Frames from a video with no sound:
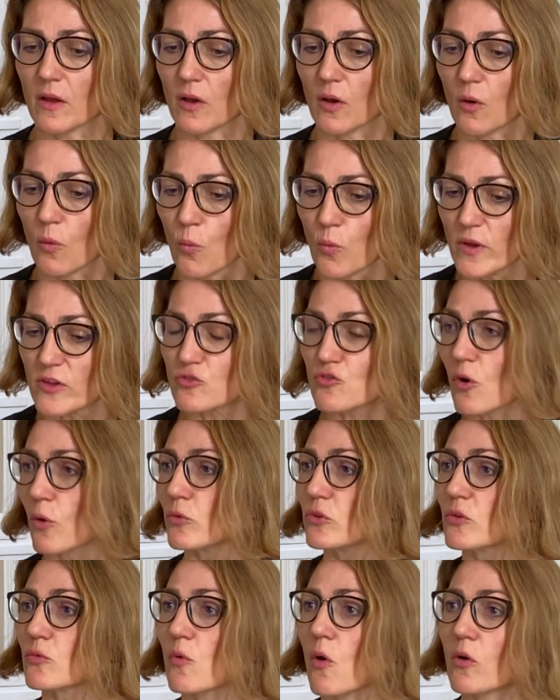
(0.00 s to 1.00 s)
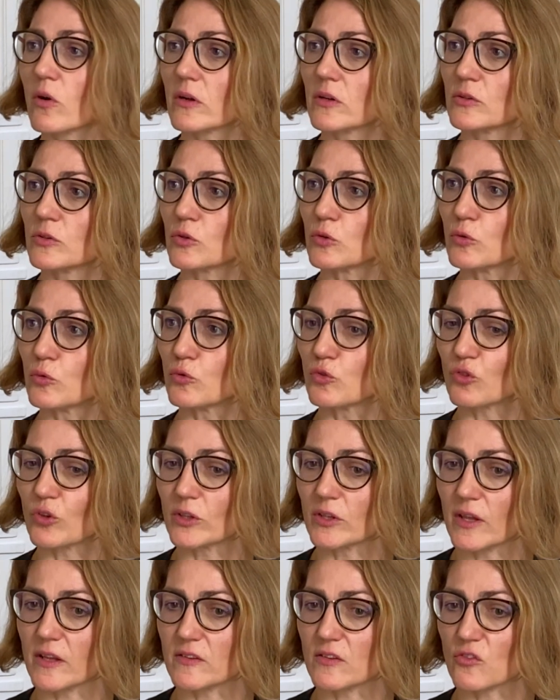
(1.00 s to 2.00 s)
we draw the wrong
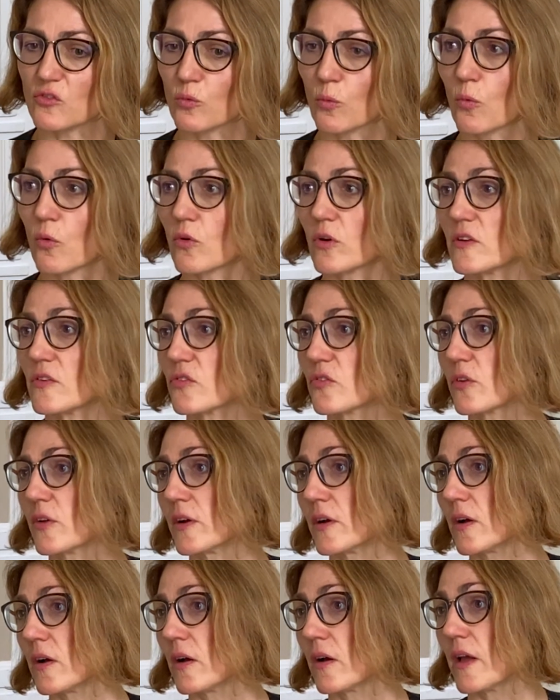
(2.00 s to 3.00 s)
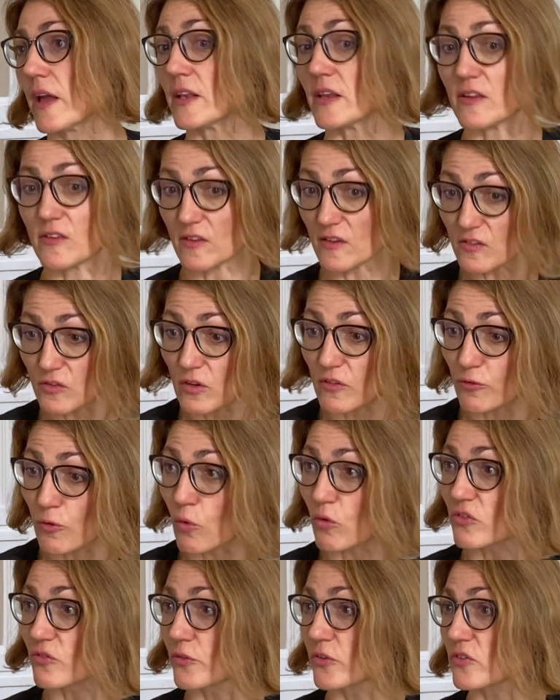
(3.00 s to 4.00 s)
conclusion that this war is, and it is, of
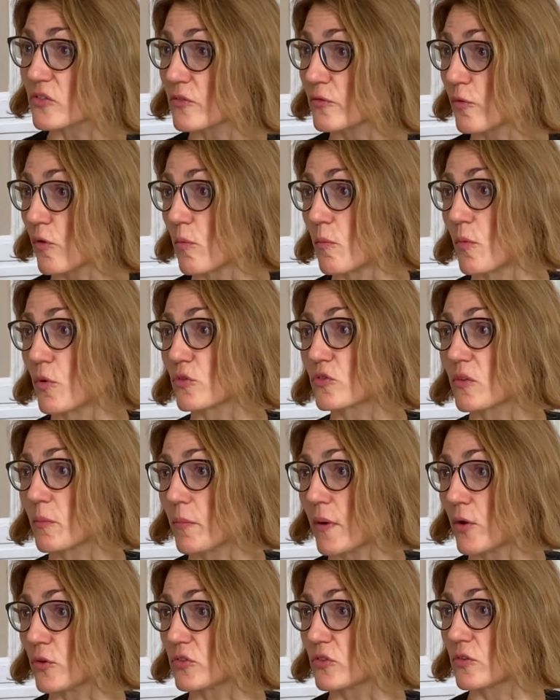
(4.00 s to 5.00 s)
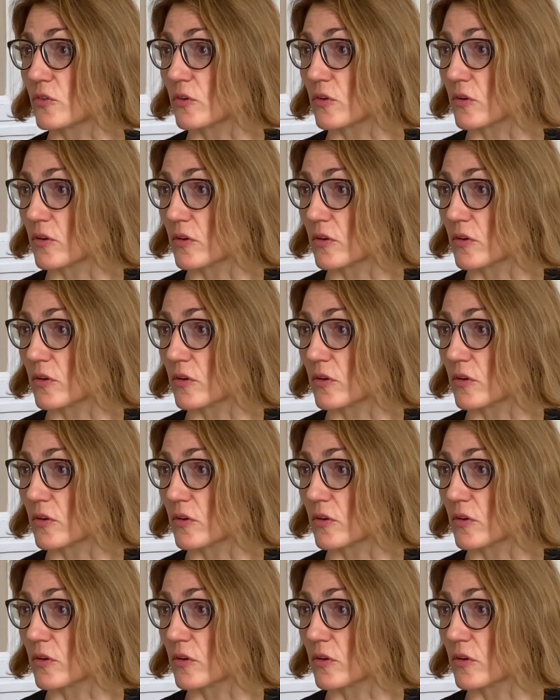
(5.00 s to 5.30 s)
course, first and foremost about